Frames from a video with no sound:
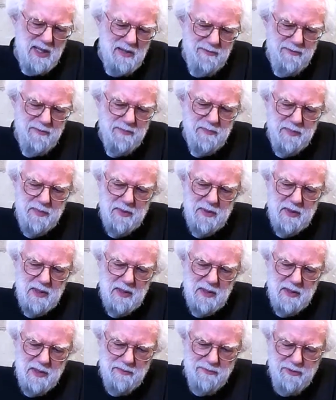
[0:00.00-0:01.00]
believe
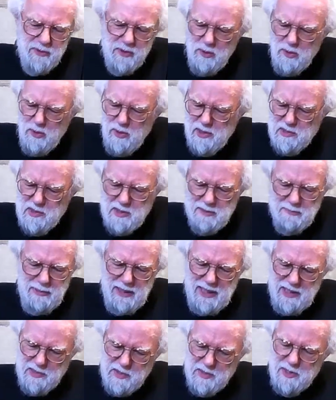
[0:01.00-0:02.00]
that for all its
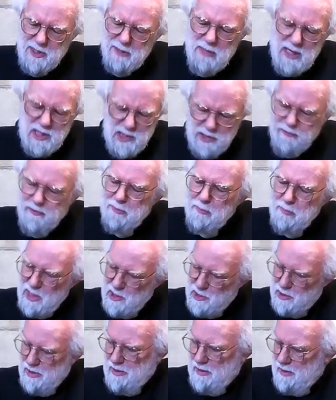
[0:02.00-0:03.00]
complexity, Measure for
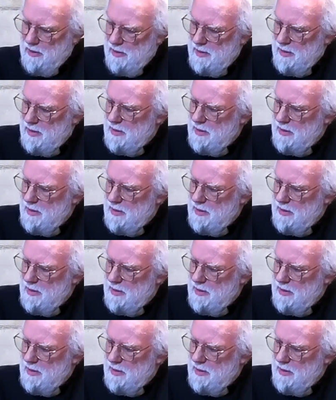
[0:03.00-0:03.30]
Measure